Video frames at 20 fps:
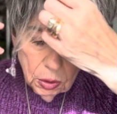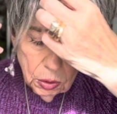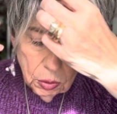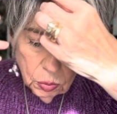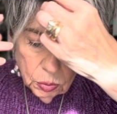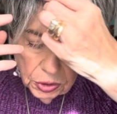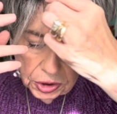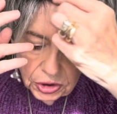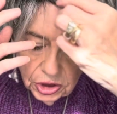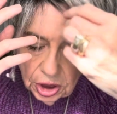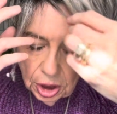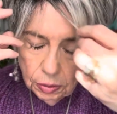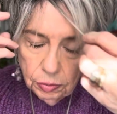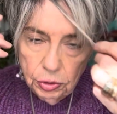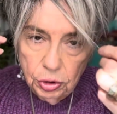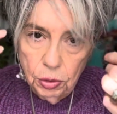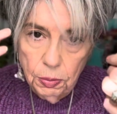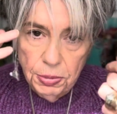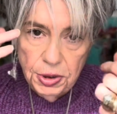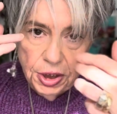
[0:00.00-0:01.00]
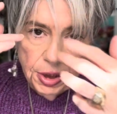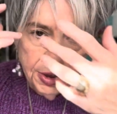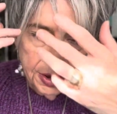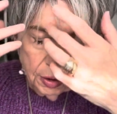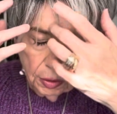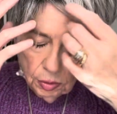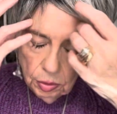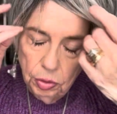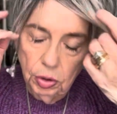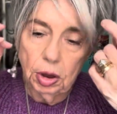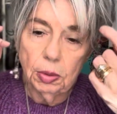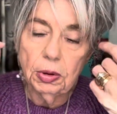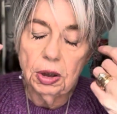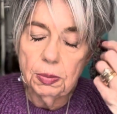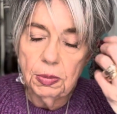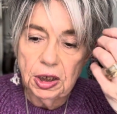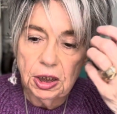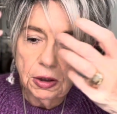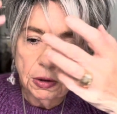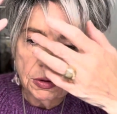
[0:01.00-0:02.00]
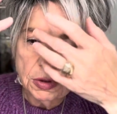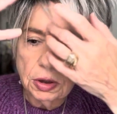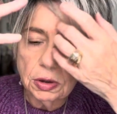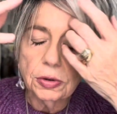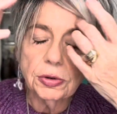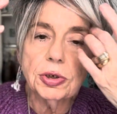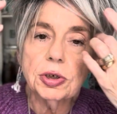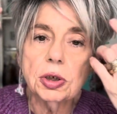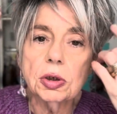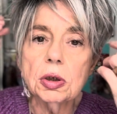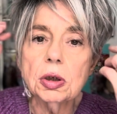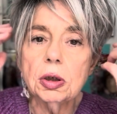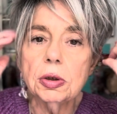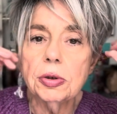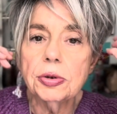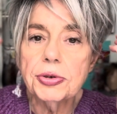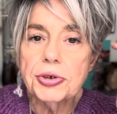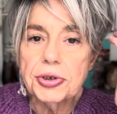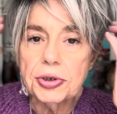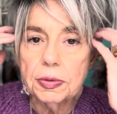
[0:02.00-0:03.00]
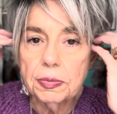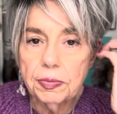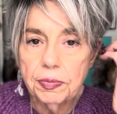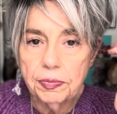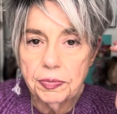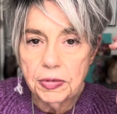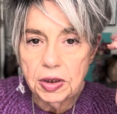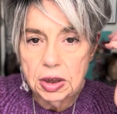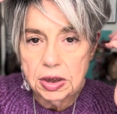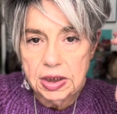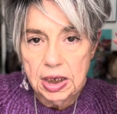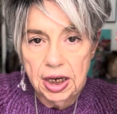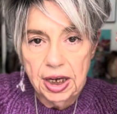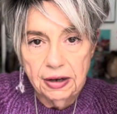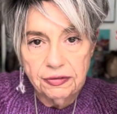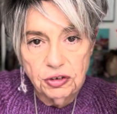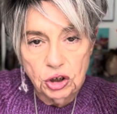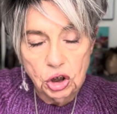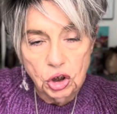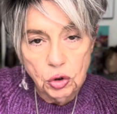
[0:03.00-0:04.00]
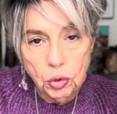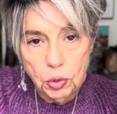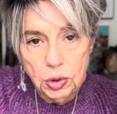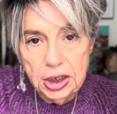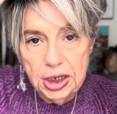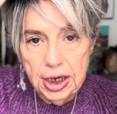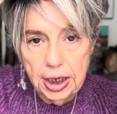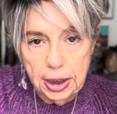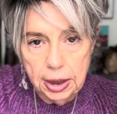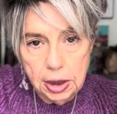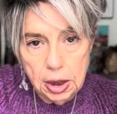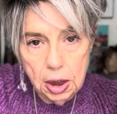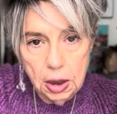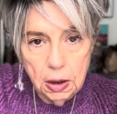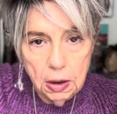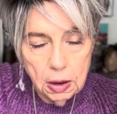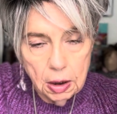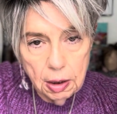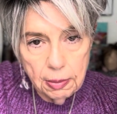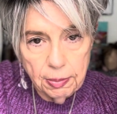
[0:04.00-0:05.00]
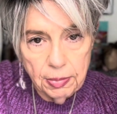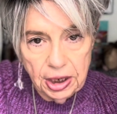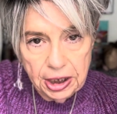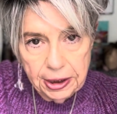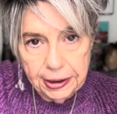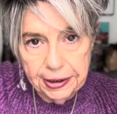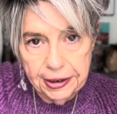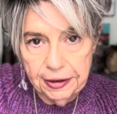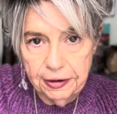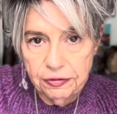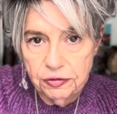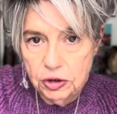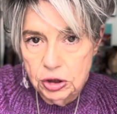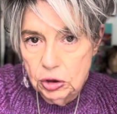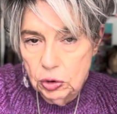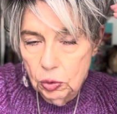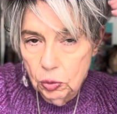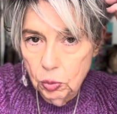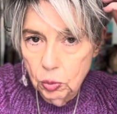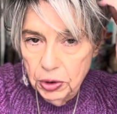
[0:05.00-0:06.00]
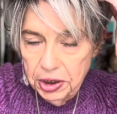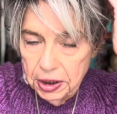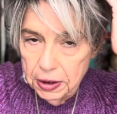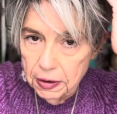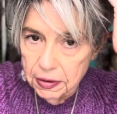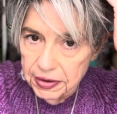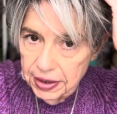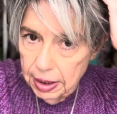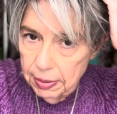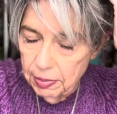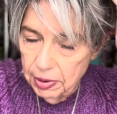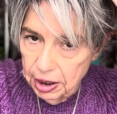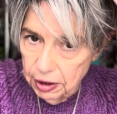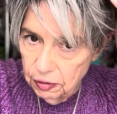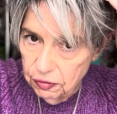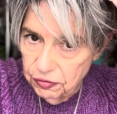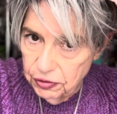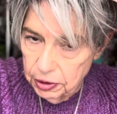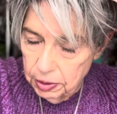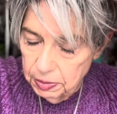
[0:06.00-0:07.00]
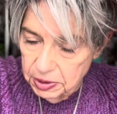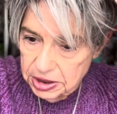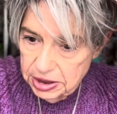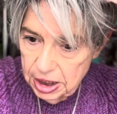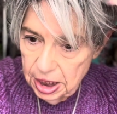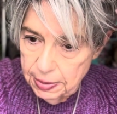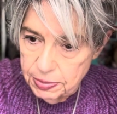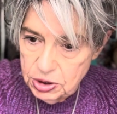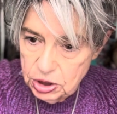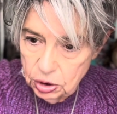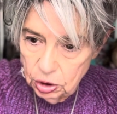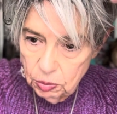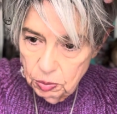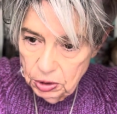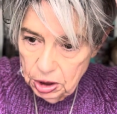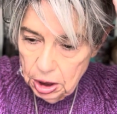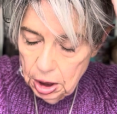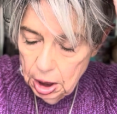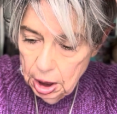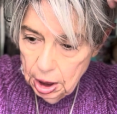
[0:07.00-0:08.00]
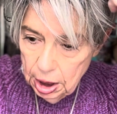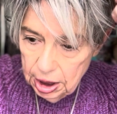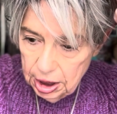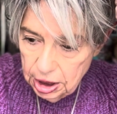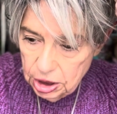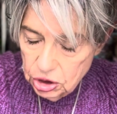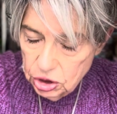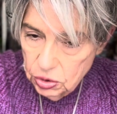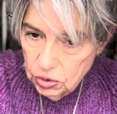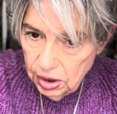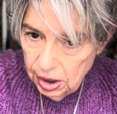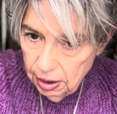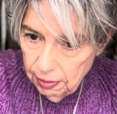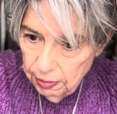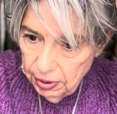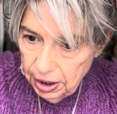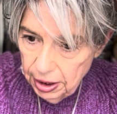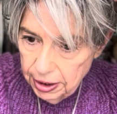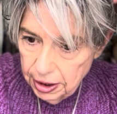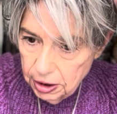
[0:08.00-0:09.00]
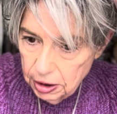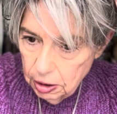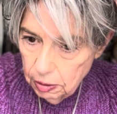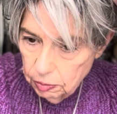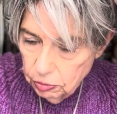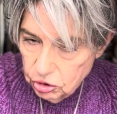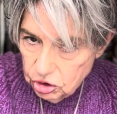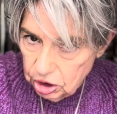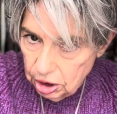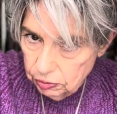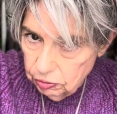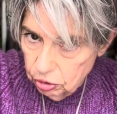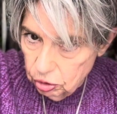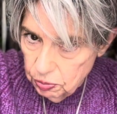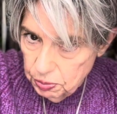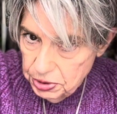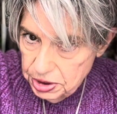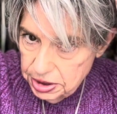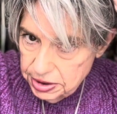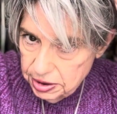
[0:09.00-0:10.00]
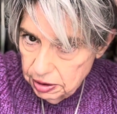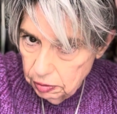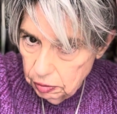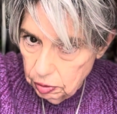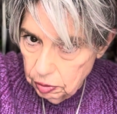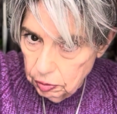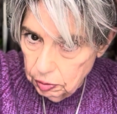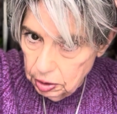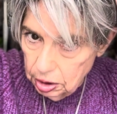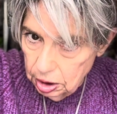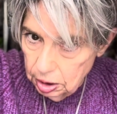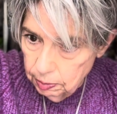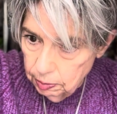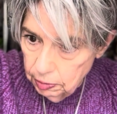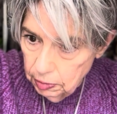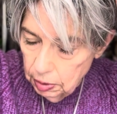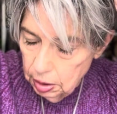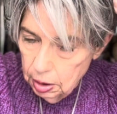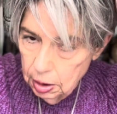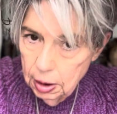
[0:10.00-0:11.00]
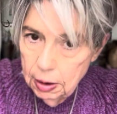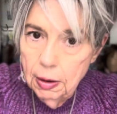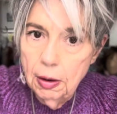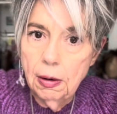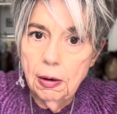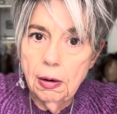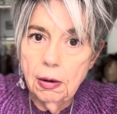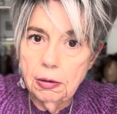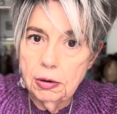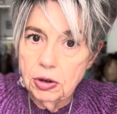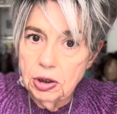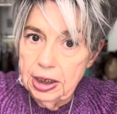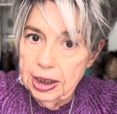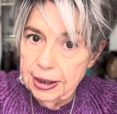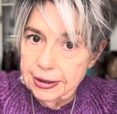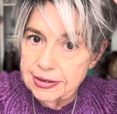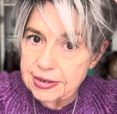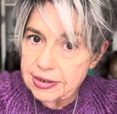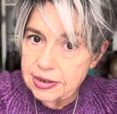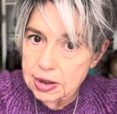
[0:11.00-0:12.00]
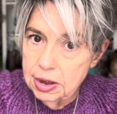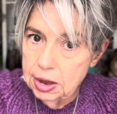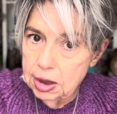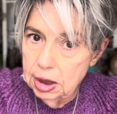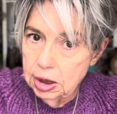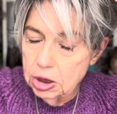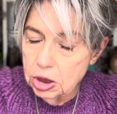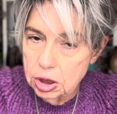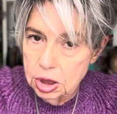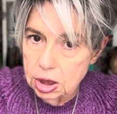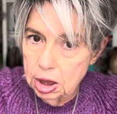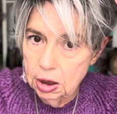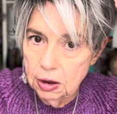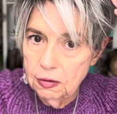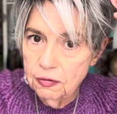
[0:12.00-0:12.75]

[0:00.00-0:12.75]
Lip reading: with John Renault Peace Out Cream and make those little circles because I have to create my lift where that monofilament top's going to be. And I do that by John Renault Peace Out Cream. Can't see it, just on your